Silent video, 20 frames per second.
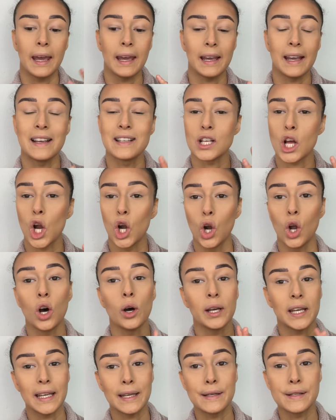is a
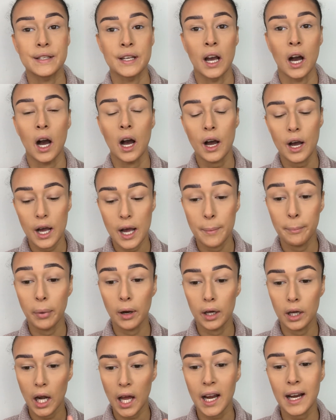lot easier.
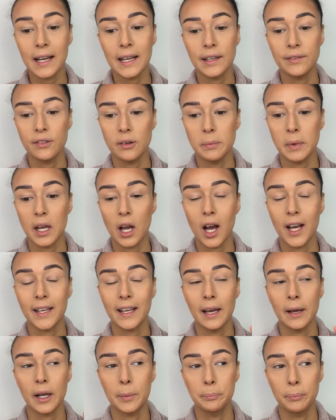But luckily for me, I
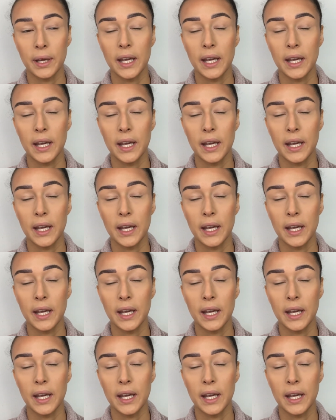get